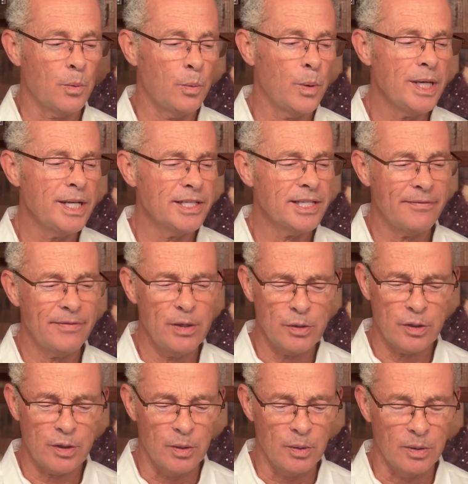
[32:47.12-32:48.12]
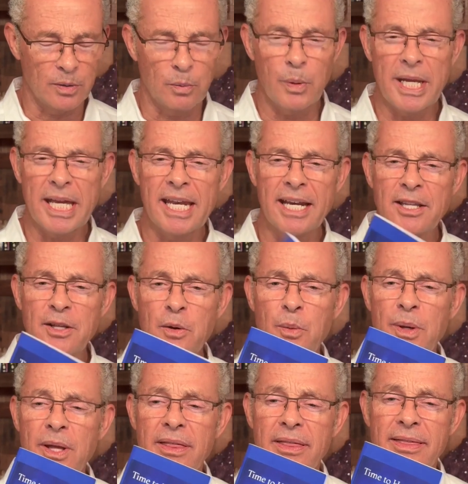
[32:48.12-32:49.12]
what does the future hold? What are you going to do
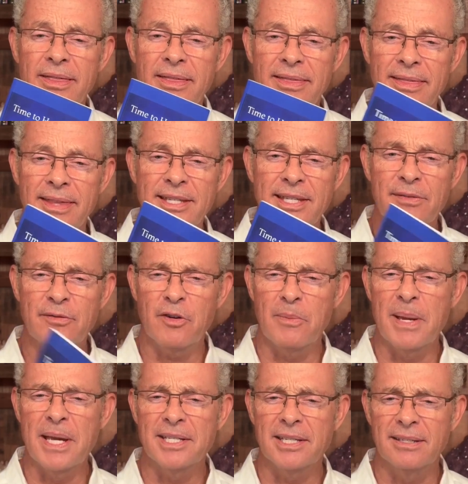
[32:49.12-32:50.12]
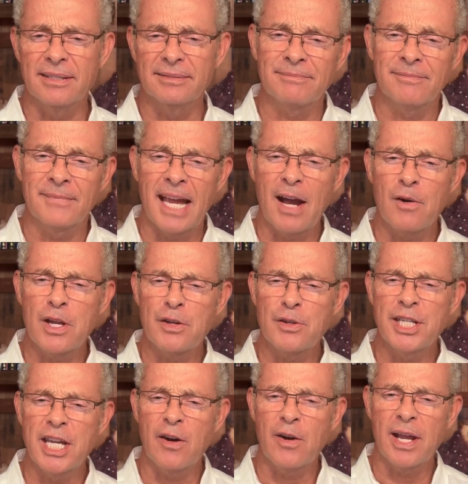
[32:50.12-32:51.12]
with this information? How are you
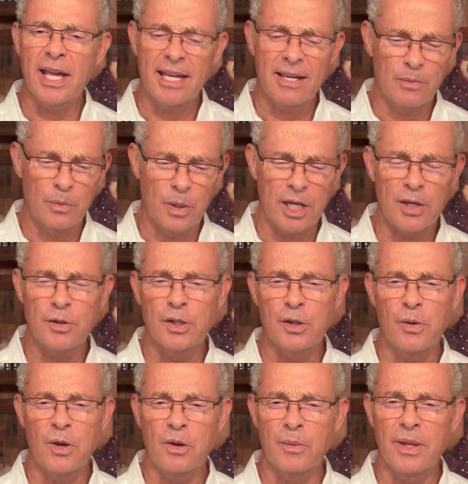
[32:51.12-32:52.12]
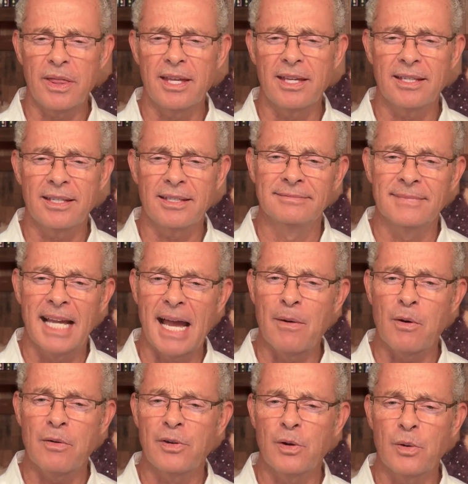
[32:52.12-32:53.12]
sharing it? What are you doing with it?
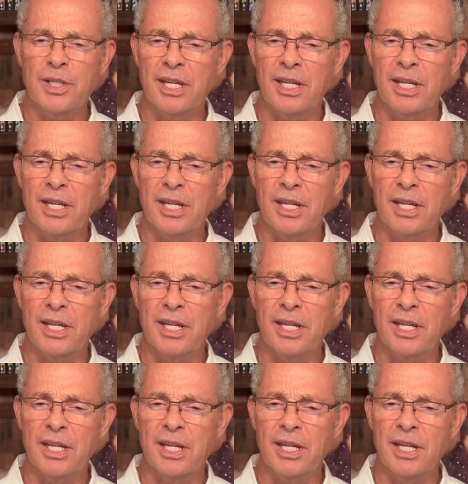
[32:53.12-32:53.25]
How are folks